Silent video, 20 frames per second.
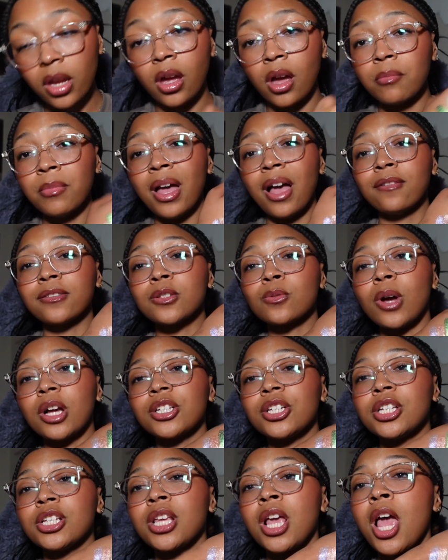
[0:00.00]
know, I'm gonna have
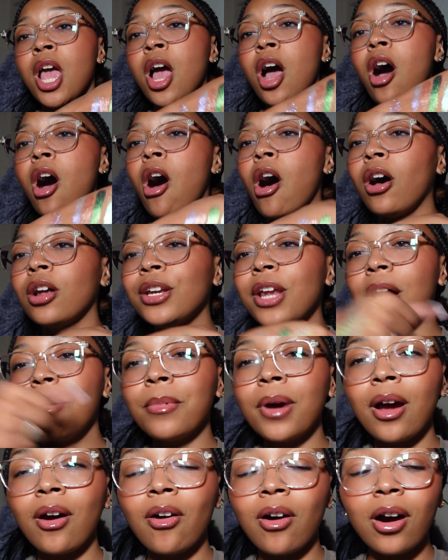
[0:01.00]
swatches all down
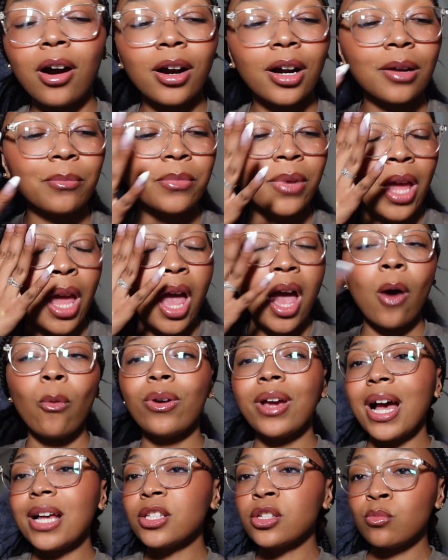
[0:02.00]
my arm. We
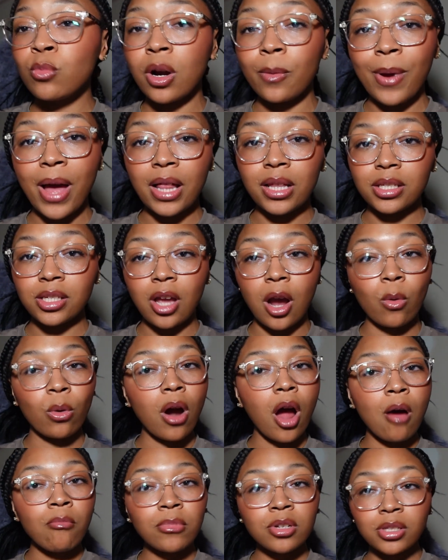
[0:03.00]
got 2 more palettes, y'all. We're
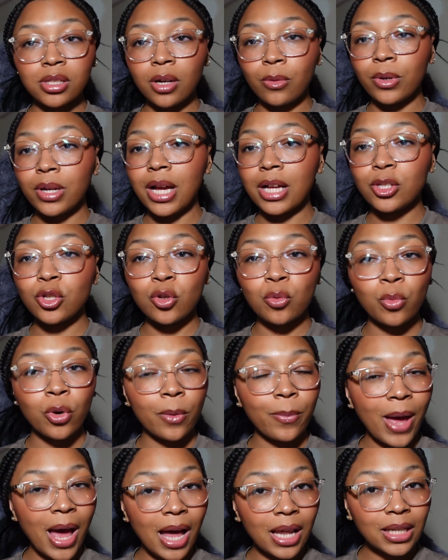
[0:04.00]
almost there. We got 2 more
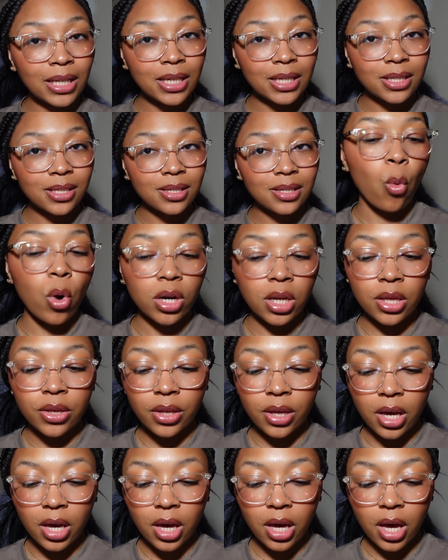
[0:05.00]
palettes. One of
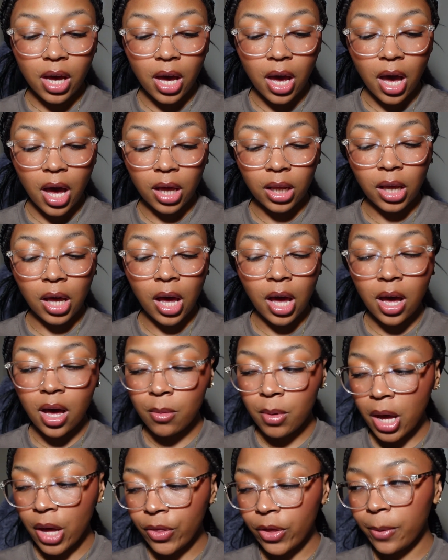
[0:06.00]
the
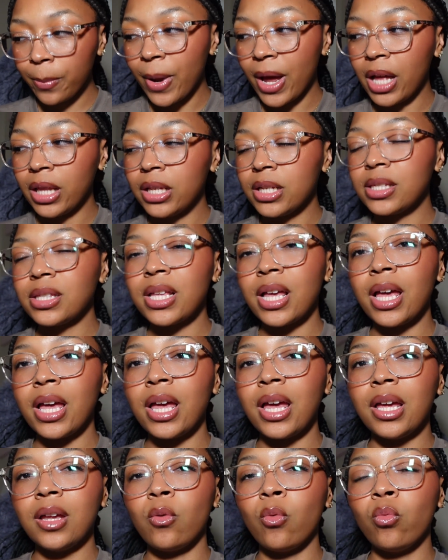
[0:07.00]
other palettes
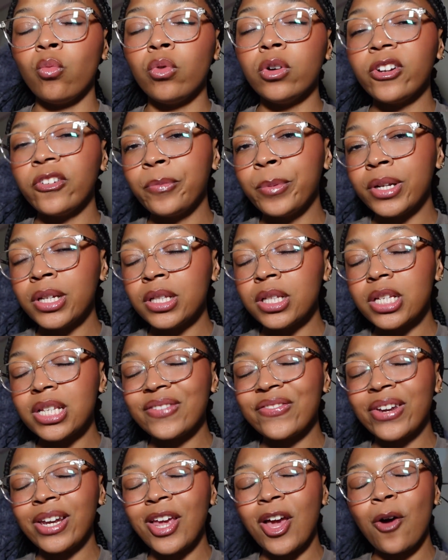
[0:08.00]
that would have been in this
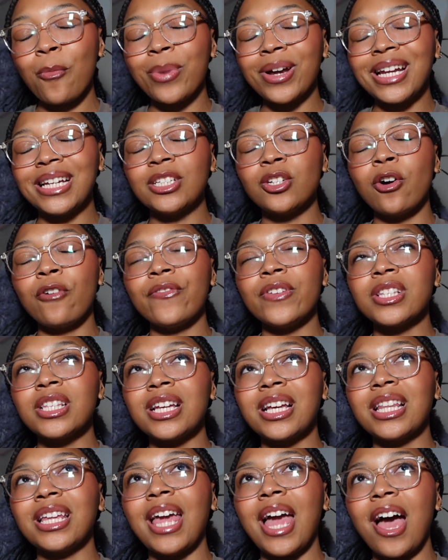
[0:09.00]
video, but I don't
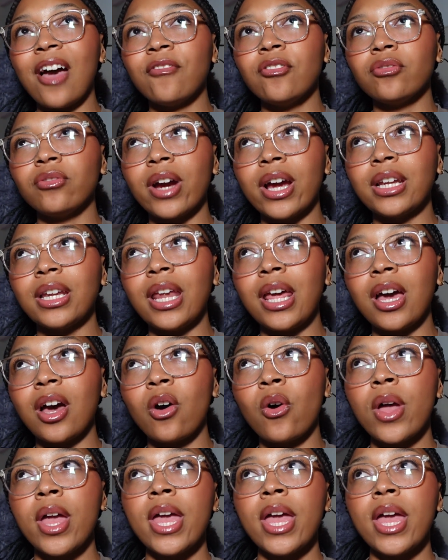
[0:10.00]
physically have it right now,